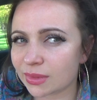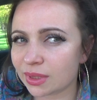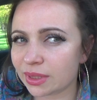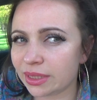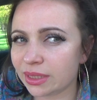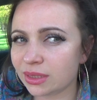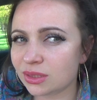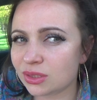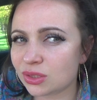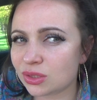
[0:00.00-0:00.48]

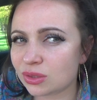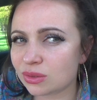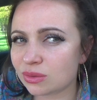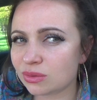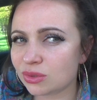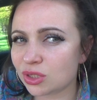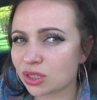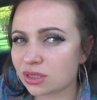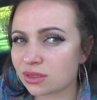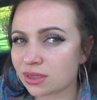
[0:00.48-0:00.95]
It's
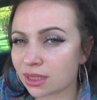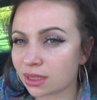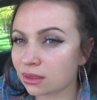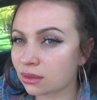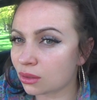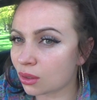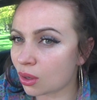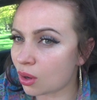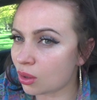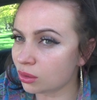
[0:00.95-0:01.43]
just
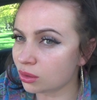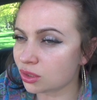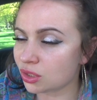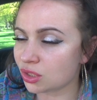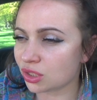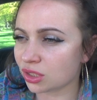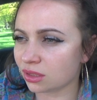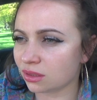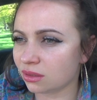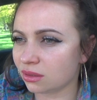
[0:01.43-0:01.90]

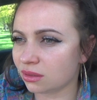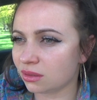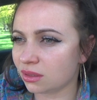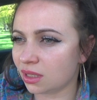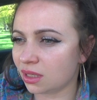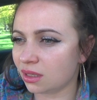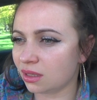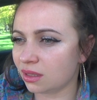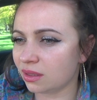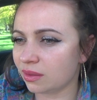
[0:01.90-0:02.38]
acknowledging
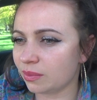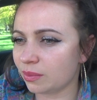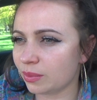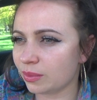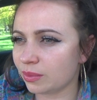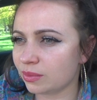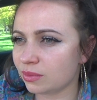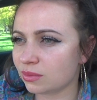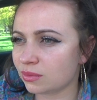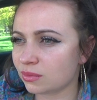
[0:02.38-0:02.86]

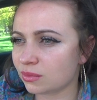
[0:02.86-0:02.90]
um,